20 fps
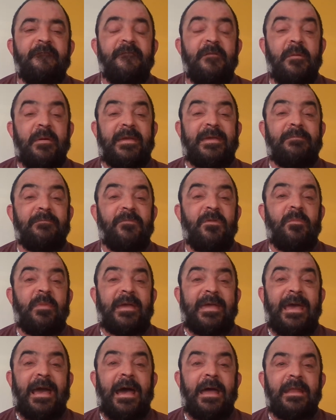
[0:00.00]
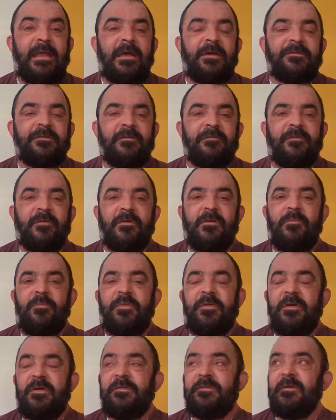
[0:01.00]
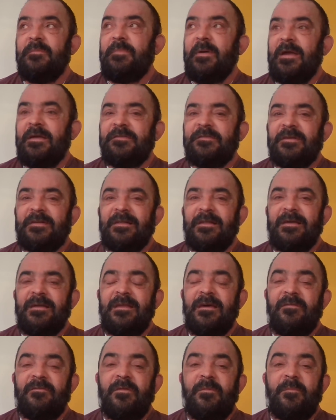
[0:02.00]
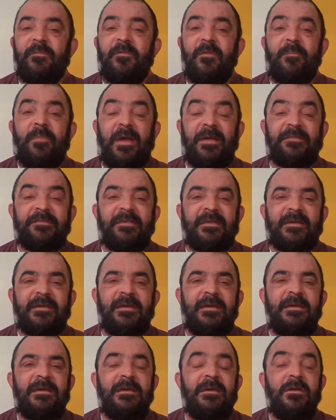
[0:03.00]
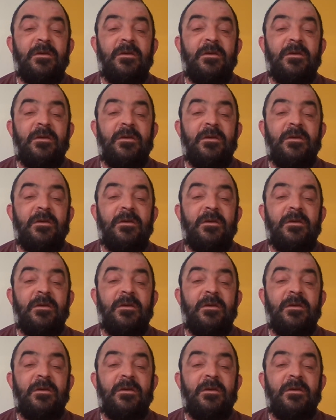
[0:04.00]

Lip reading: the mechanics of the computer, basically, you know, the basic